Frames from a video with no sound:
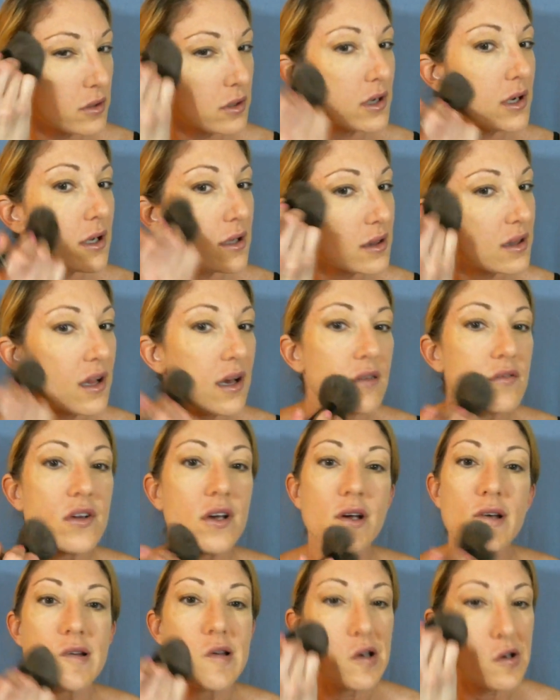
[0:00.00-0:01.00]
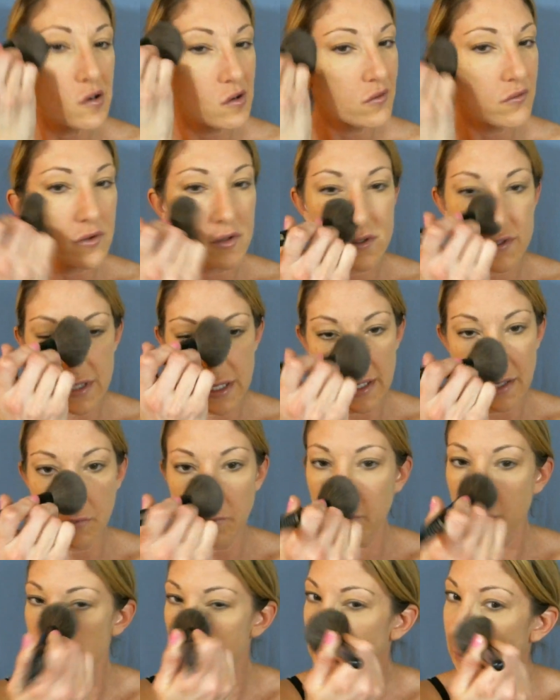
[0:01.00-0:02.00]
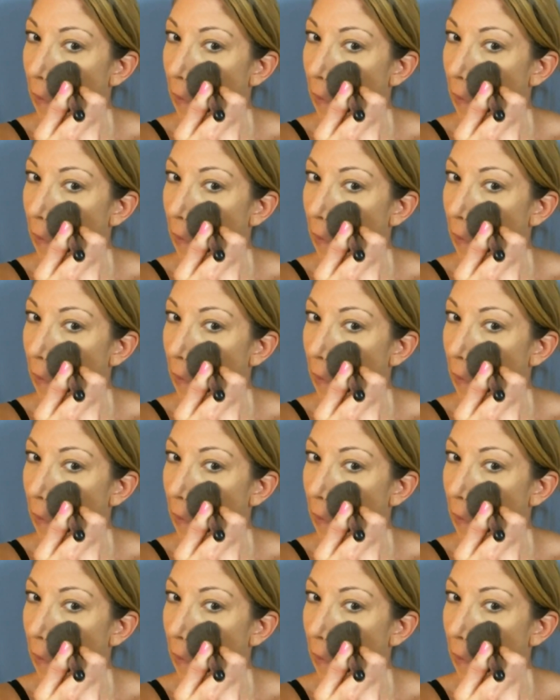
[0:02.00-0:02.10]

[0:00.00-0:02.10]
I love it. Oh, it feels